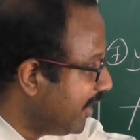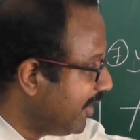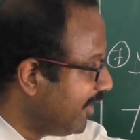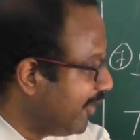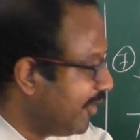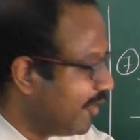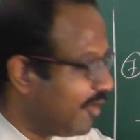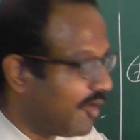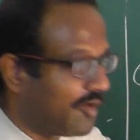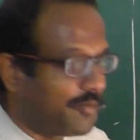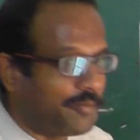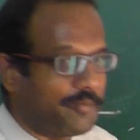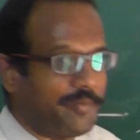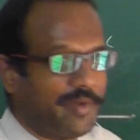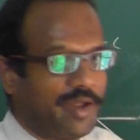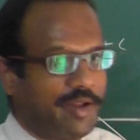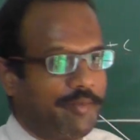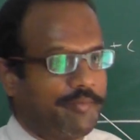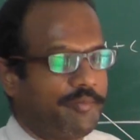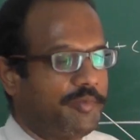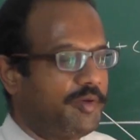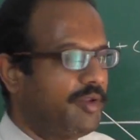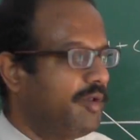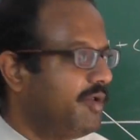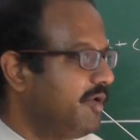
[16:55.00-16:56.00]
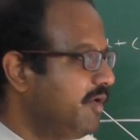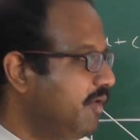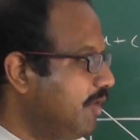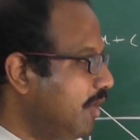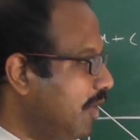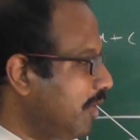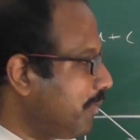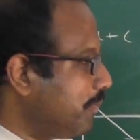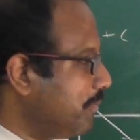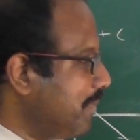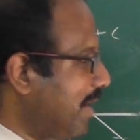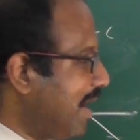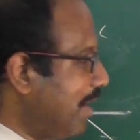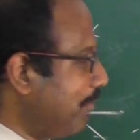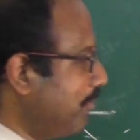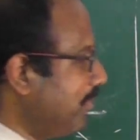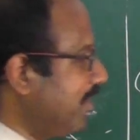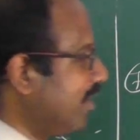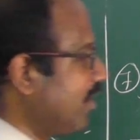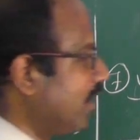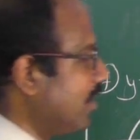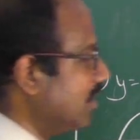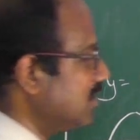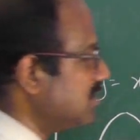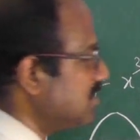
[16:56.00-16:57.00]
not mapped. Not mapped
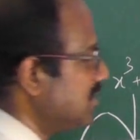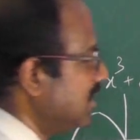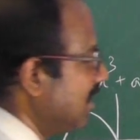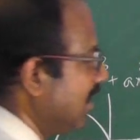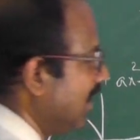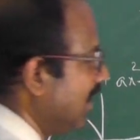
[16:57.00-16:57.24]
because